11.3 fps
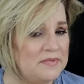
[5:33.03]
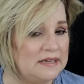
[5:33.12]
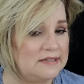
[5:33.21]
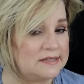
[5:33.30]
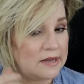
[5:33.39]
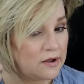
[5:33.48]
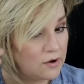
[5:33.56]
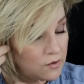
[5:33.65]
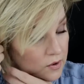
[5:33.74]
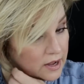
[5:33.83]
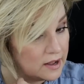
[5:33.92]

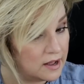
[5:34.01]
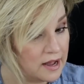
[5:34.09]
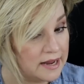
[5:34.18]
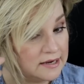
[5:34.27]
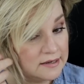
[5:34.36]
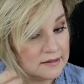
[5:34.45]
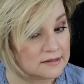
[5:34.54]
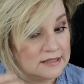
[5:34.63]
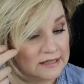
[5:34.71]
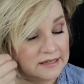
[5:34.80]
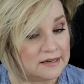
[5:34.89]
So I
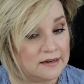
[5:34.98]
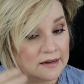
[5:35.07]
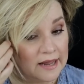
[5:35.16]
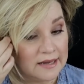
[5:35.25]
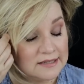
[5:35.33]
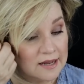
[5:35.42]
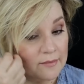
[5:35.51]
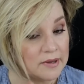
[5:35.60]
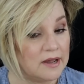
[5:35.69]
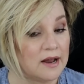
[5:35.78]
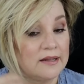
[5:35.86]
did end
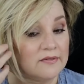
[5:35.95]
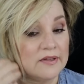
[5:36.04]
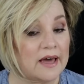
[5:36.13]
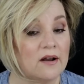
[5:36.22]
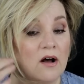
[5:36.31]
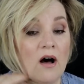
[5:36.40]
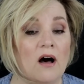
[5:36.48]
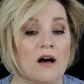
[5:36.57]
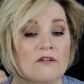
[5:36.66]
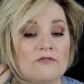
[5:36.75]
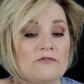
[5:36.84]
up cutting that
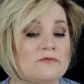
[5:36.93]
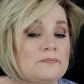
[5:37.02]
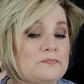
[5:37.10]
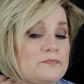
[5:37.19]
off